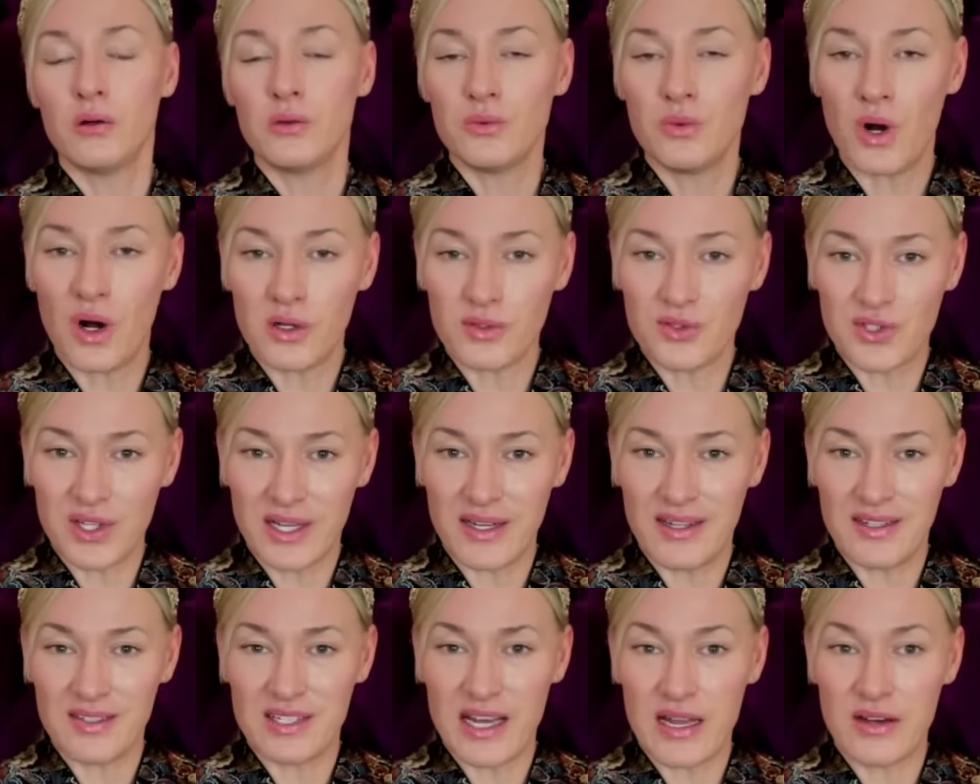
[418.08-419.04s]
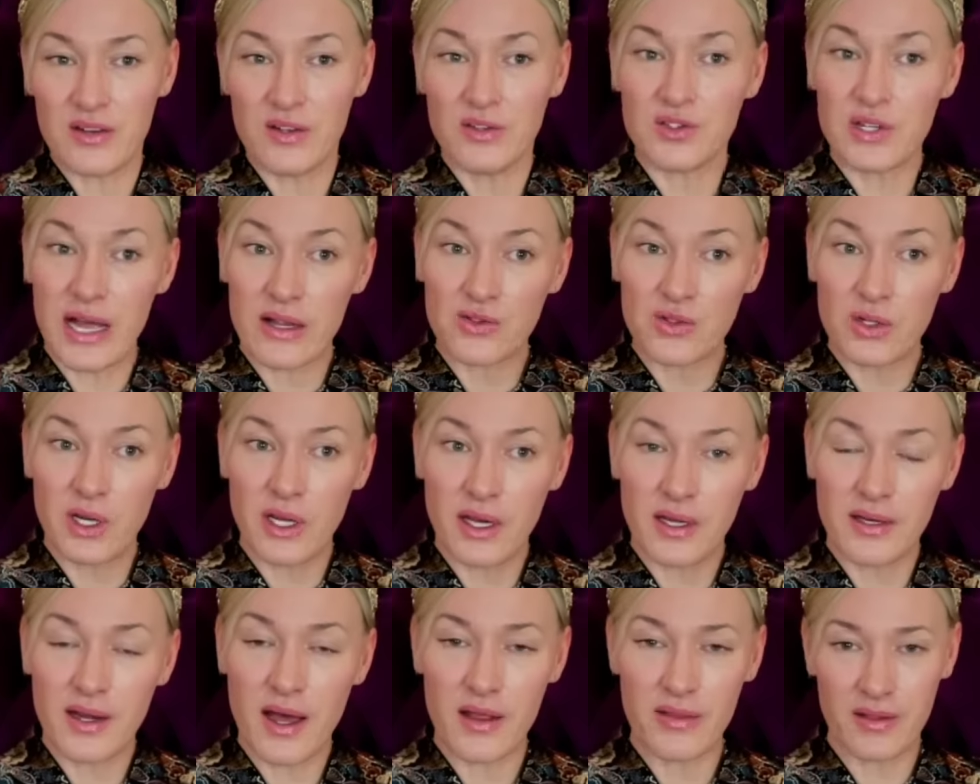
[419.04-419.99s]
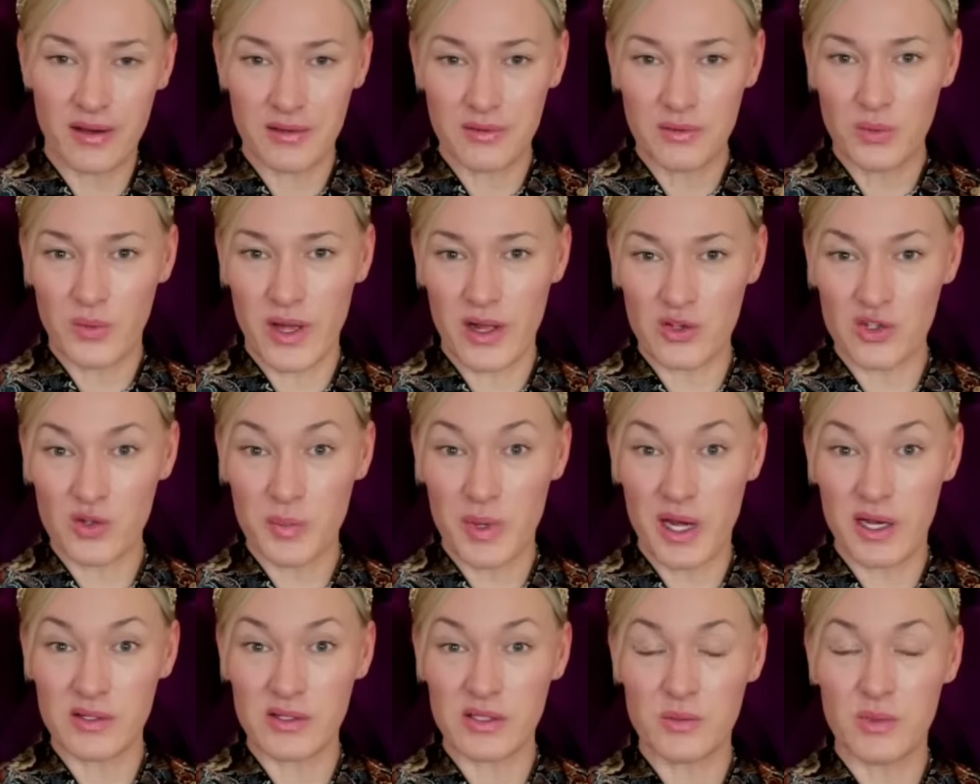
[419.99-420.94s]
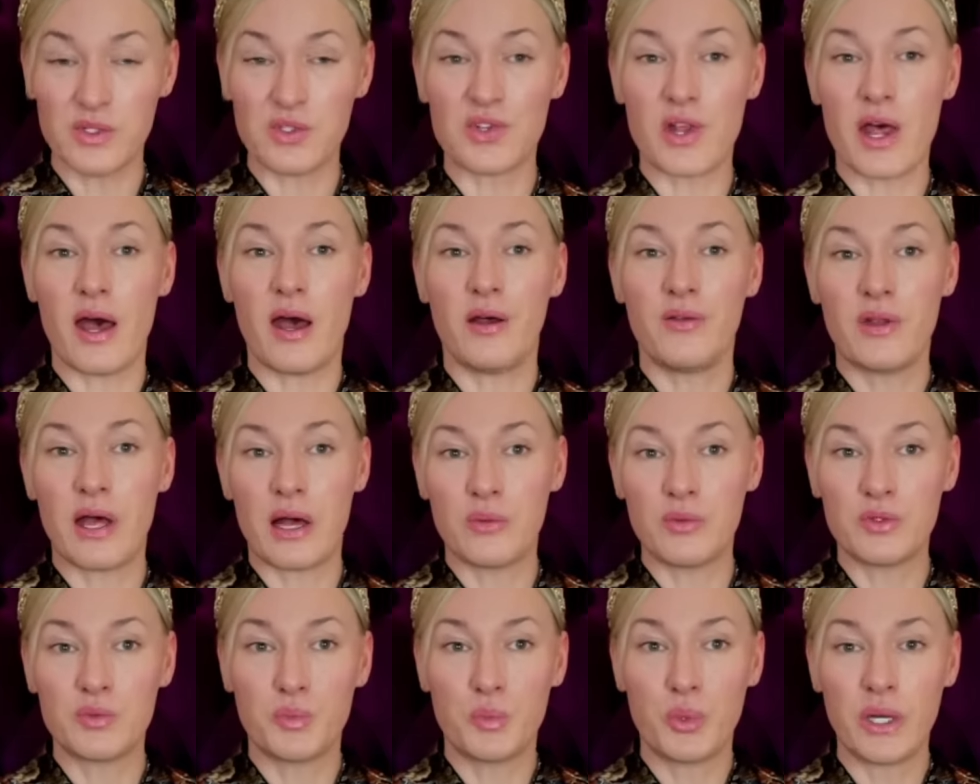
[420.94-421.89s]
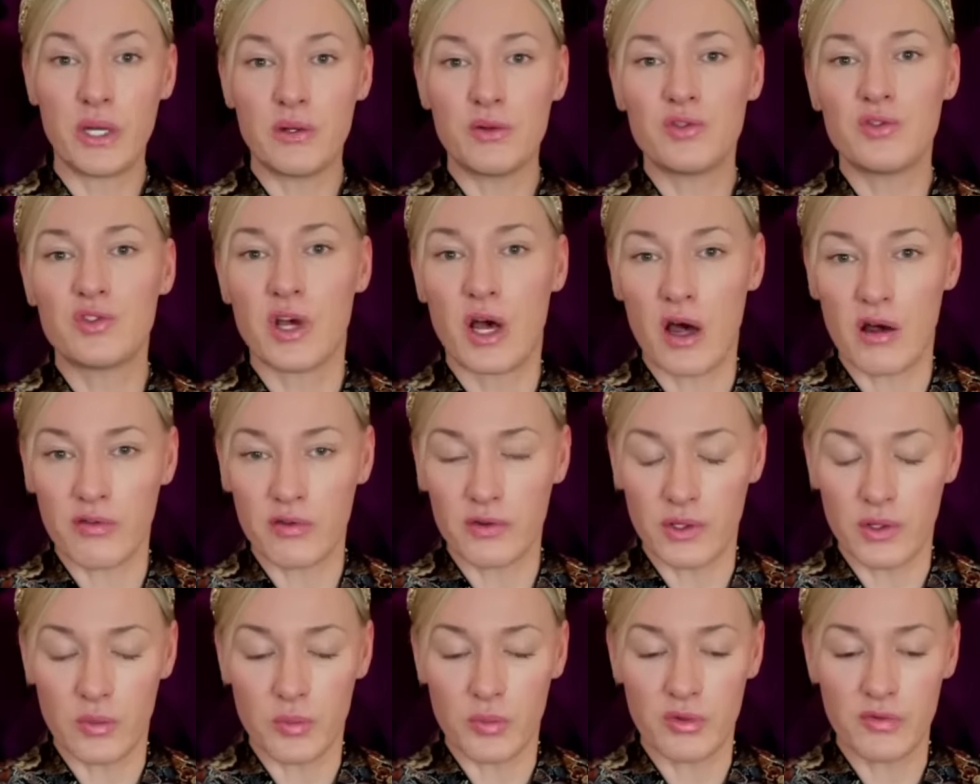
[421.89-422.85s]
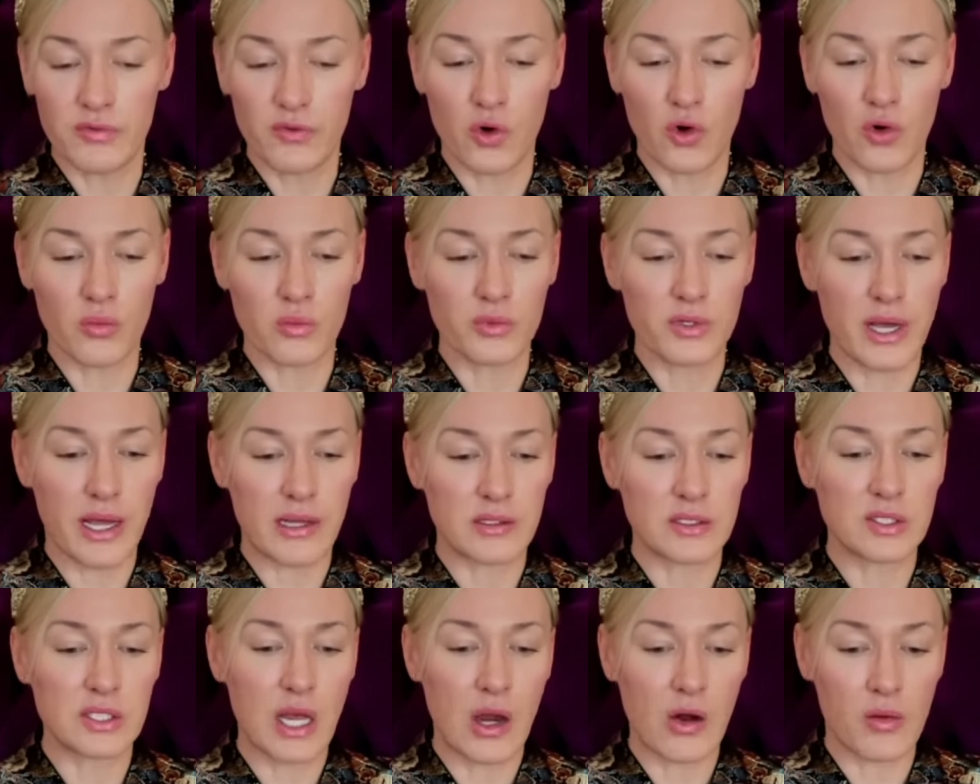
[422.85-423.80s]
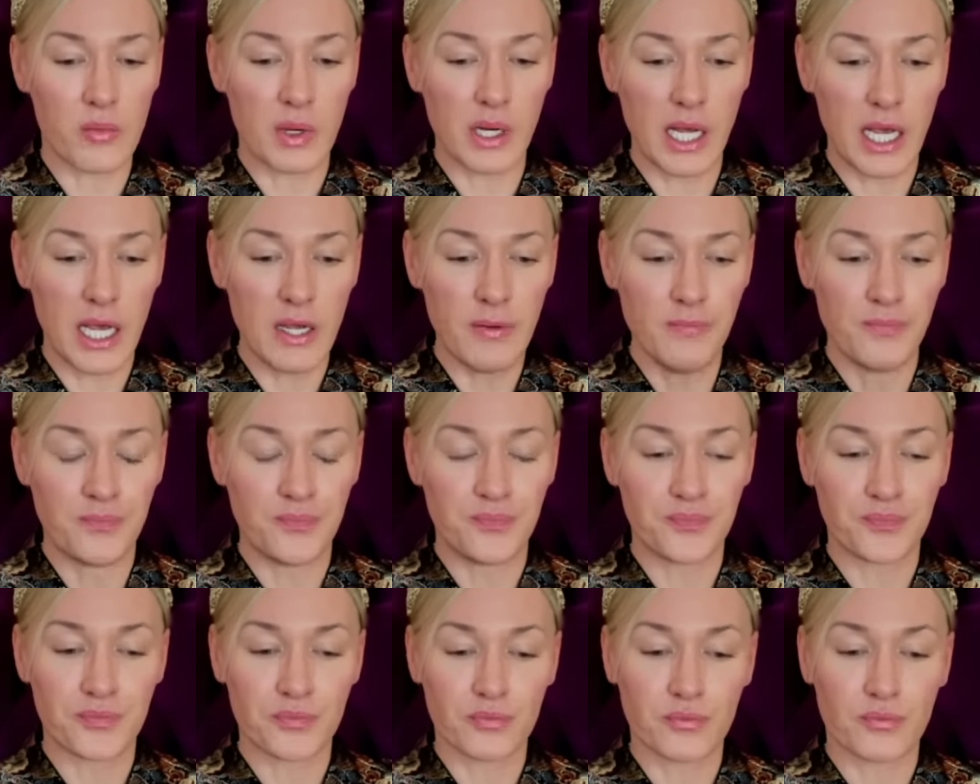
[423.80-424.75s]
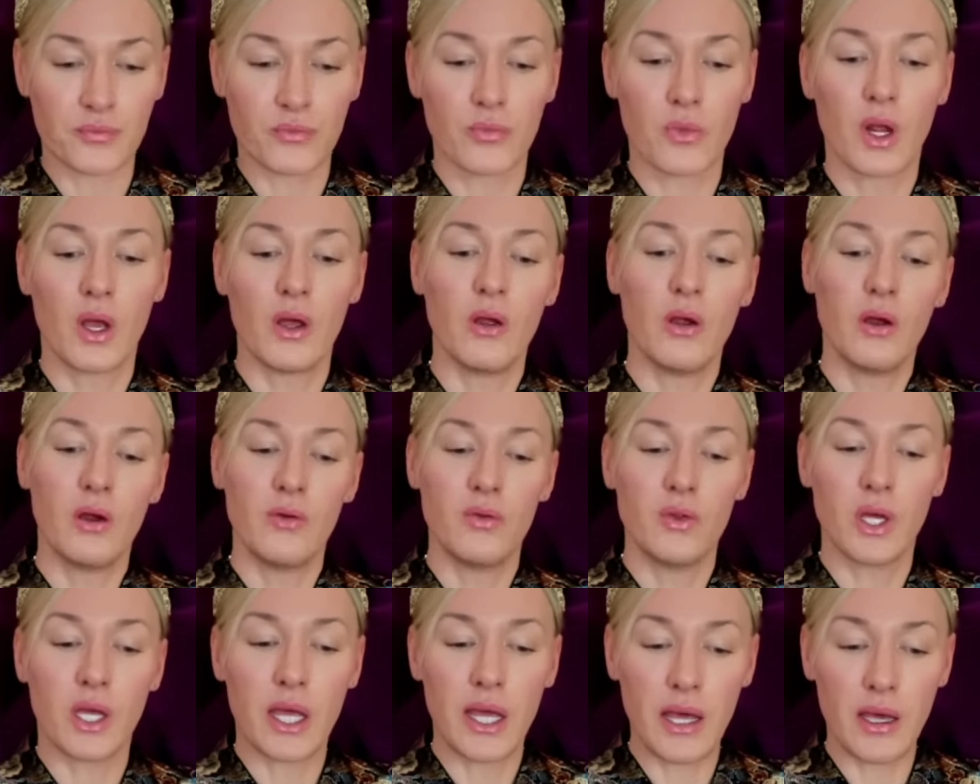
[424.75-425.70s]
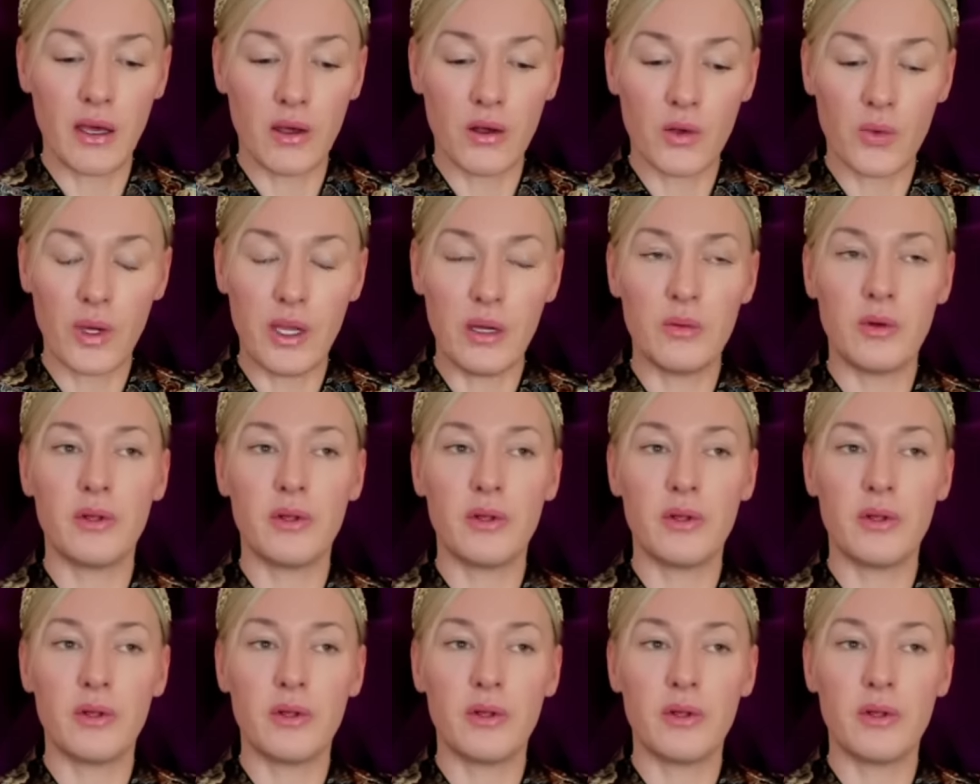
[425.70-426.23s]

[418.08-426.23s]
was in attendance. Actually, another Welsh person was there, and that was Bryn Terfel, who performed at the ceremony. The King and Queen